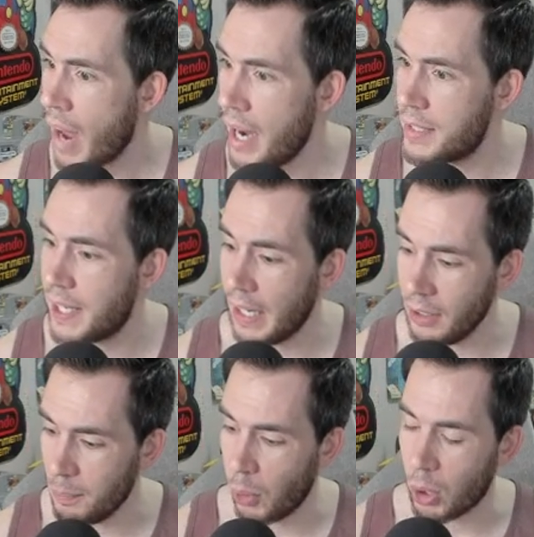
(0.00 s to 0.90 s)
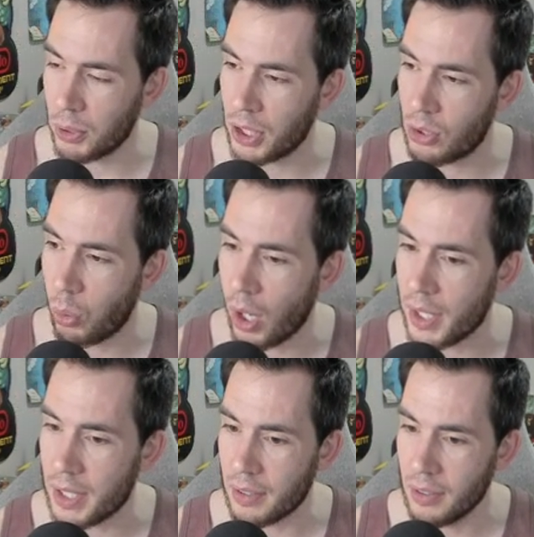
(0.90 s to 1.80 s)
and teleport with the
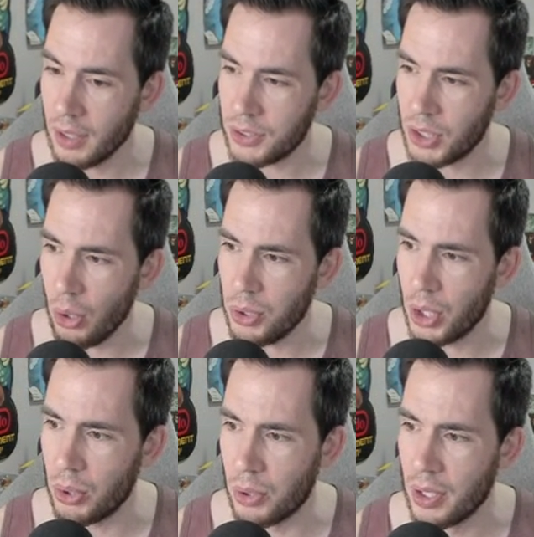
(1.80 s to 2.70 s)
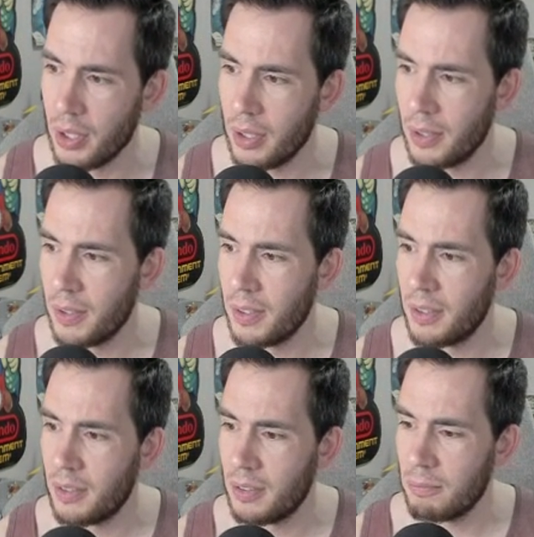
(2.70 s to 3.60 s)
20 let's go dude
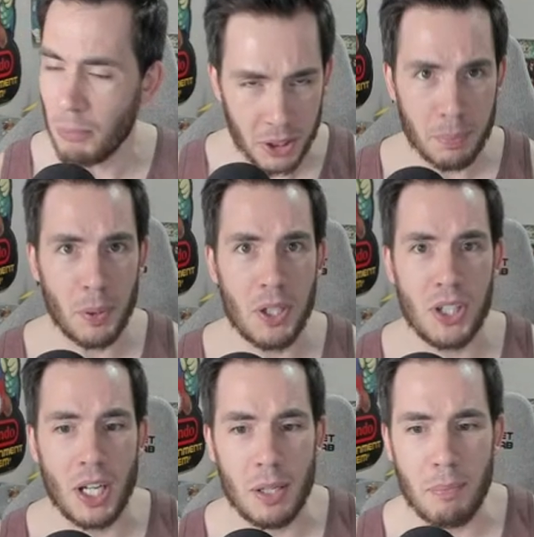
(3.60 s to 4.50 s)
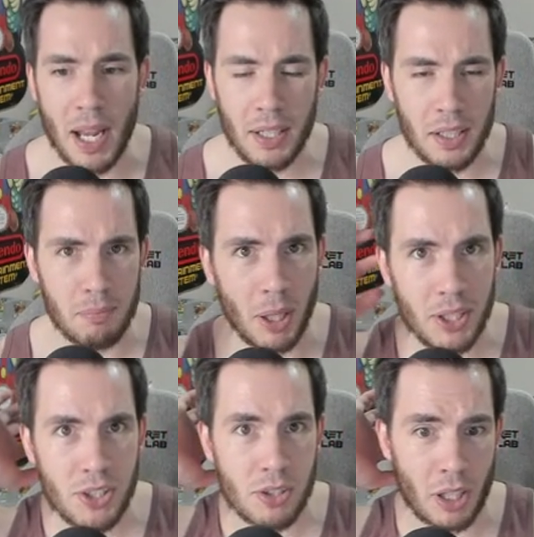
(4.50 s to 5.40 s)
much appreciated, man, and
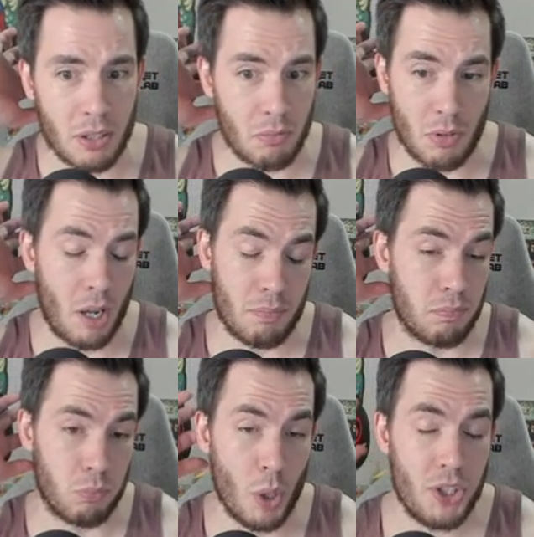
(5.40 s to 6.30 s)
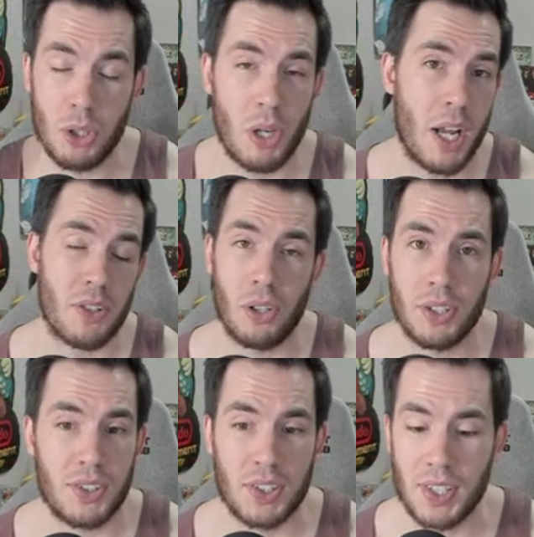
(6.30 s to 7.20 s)
much Fair like warning. I wish you guys all
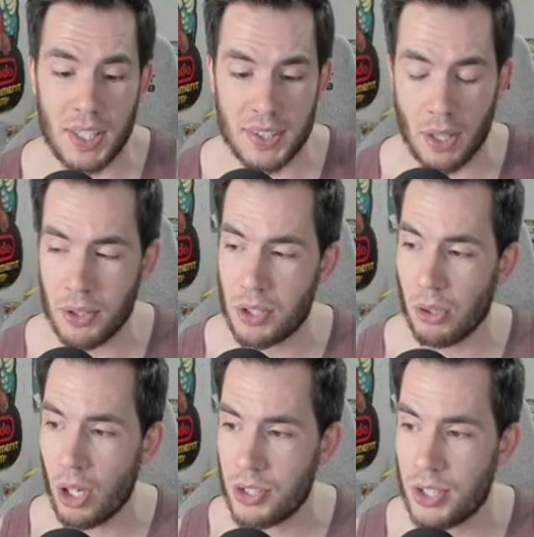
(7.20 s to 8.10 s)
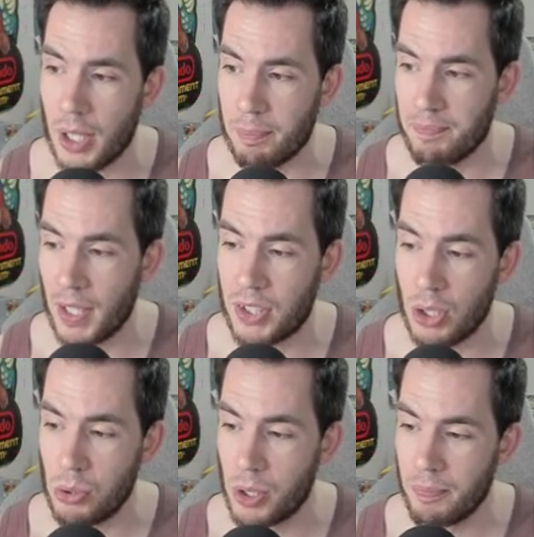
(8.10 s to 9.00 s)
the success now that you're launched up. That's
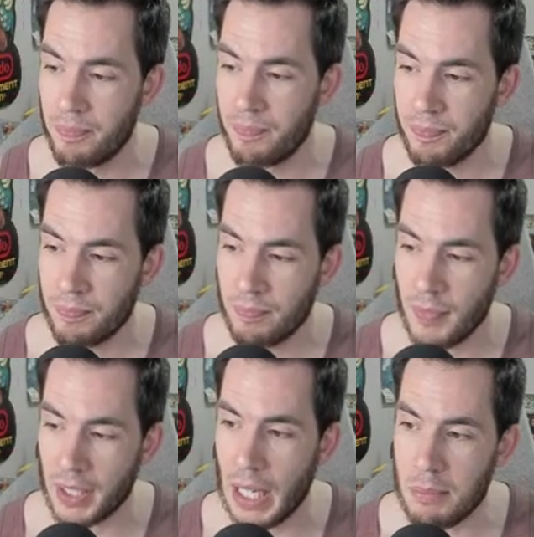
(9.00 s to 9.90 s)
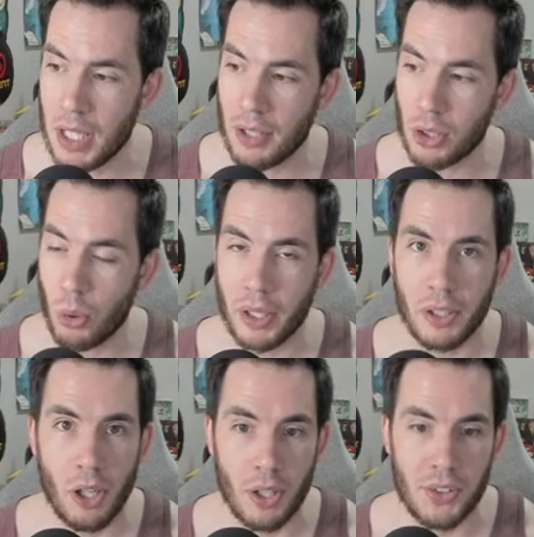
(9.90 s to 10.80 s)
huge. That came together
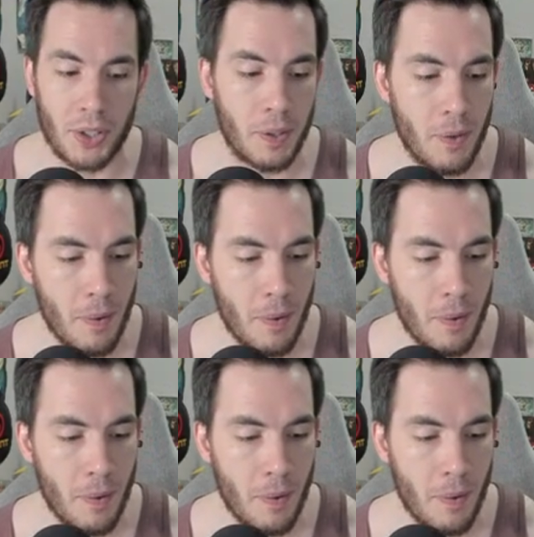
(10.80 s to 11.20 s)
quickly, honestly.